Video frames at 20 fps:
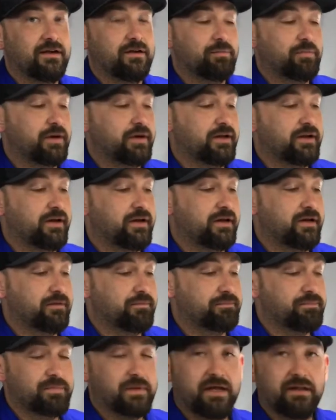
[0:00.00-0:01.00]
But
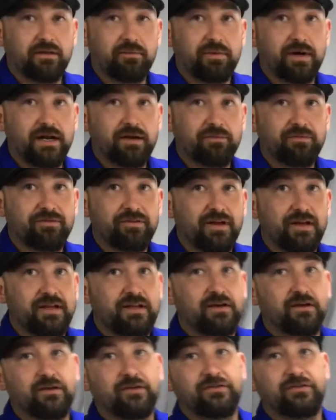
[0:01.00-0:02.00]
on the bottom side of
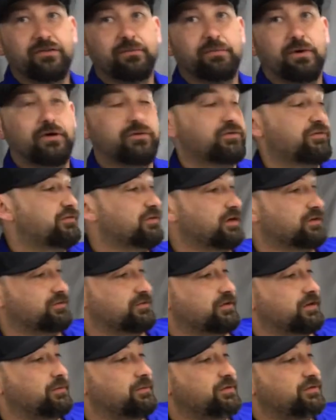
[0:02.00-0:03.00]
here is the bone
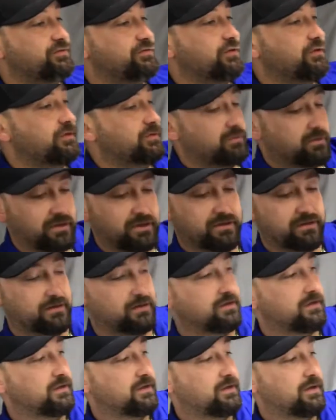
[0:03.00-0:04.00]
structure. And let me show you
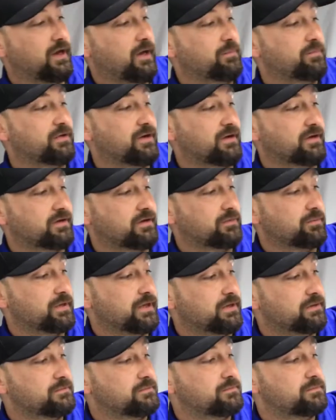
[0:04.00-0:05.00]
what I'm talking
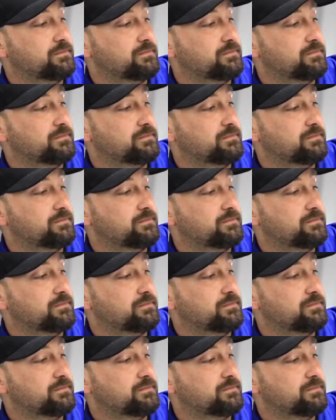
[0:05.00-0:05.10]
about.